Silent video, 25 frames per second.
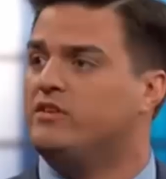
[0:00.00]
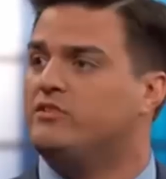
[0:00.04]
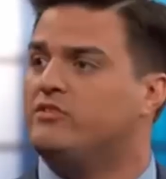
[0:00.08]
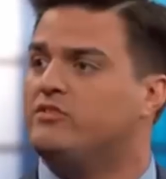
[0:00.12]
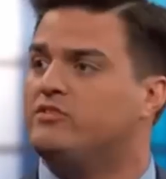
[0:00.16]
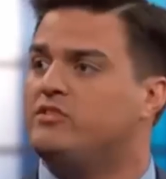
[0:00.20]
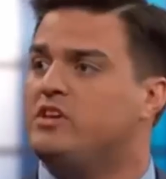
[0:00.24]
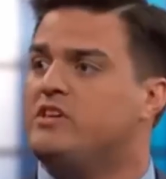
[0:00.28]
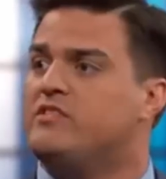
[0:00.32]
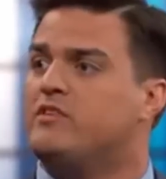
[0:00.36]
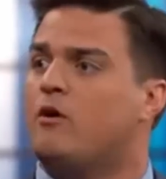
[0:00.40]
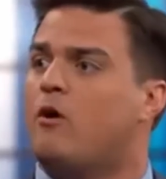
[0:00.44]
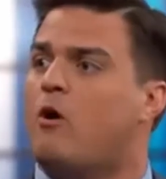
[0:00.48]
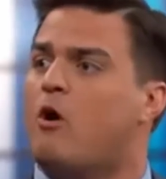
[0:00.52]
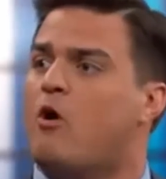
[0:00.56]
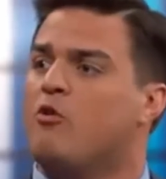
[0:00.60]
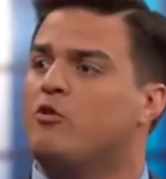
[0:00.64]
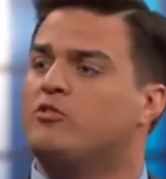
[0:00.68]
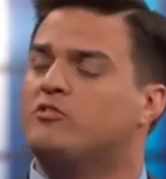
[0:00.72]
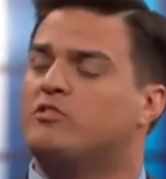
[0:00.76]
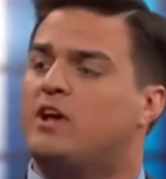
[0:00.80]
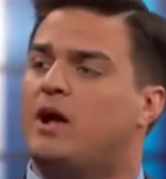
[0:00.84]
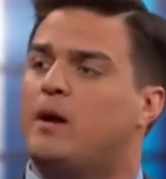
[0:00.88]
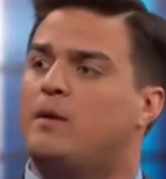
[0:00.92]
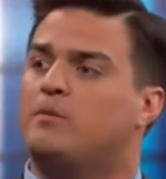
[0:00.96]
see that all the
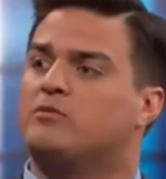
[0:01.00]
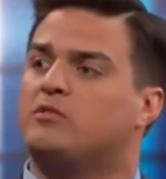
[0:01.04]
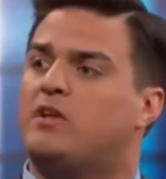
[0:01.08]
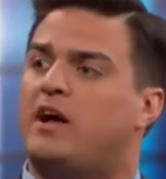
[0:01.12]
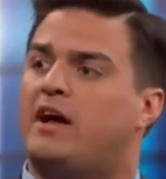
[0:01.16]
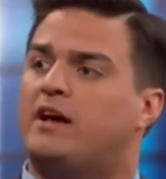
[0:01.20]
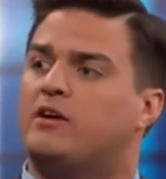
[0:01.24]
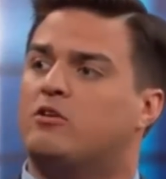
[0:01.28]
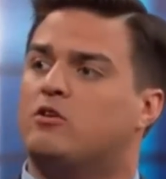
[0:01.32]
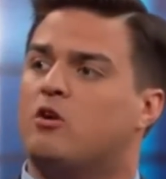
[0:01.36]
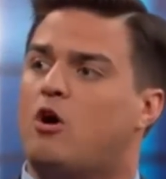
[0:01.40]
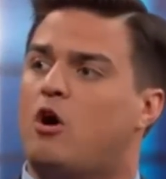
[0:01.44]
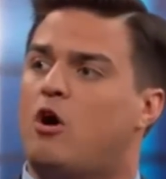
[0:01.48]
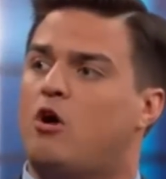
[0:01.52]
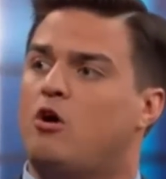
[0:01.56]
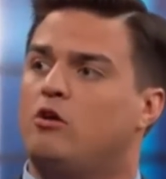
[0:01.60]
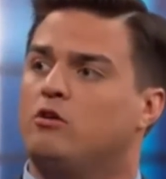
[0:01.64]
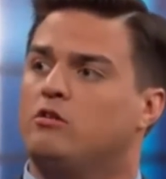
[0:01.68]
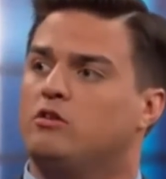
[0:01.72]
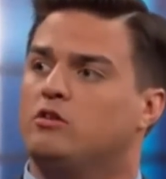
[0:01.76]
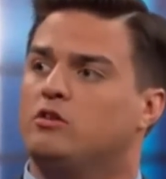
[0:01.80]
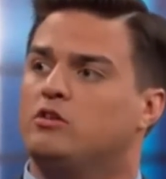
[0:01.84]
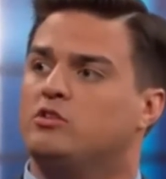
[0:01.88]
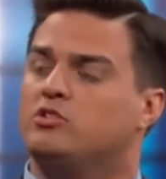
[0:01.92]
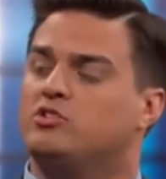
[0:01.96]
times I had
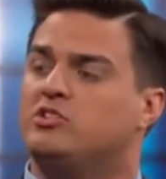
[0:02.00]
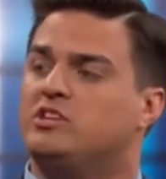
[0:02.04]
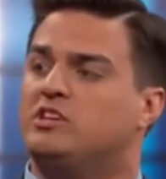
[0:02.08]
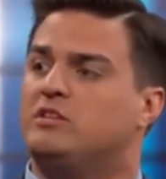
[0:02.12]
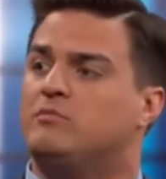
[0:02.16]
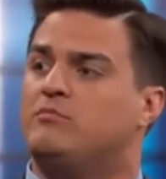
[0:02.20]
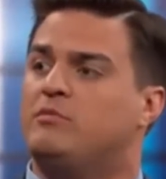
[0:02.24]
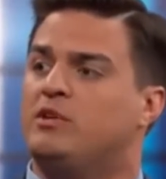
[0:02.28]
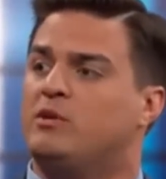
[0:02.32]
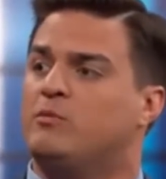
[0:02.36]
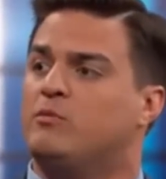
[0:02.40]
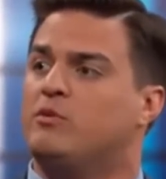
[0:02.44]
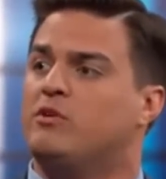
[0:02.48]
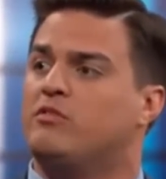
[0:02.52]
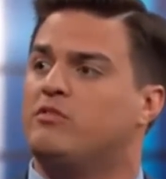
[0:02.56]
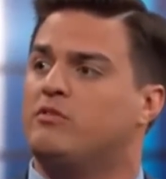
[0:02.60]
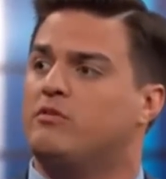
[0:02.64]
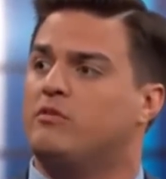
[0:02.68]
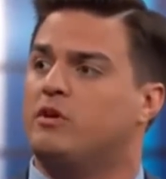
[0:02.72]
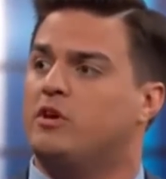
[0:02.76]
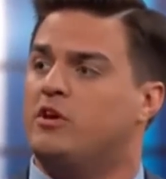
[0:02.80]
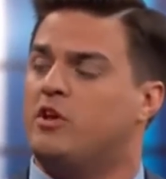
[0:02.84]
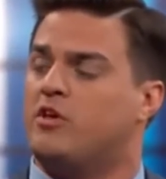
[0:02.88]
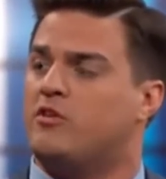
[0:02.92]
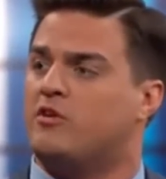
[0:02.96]
called, she had been with
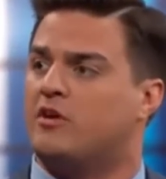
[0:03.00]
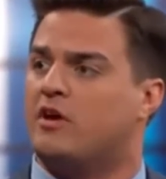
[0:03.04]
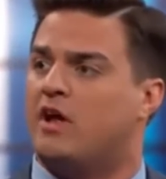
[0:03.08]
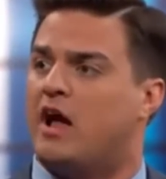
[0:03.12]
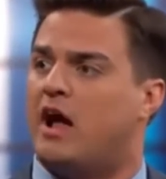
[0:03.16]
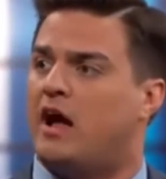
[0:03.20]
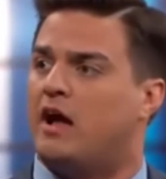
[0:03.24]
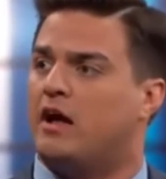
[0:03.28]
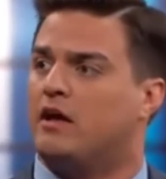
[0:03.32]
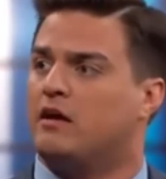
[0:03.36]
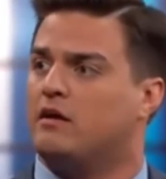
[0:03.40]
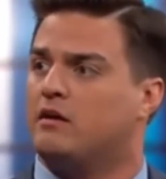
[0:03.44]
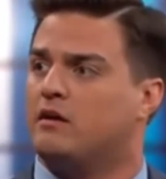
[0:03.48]
another guy.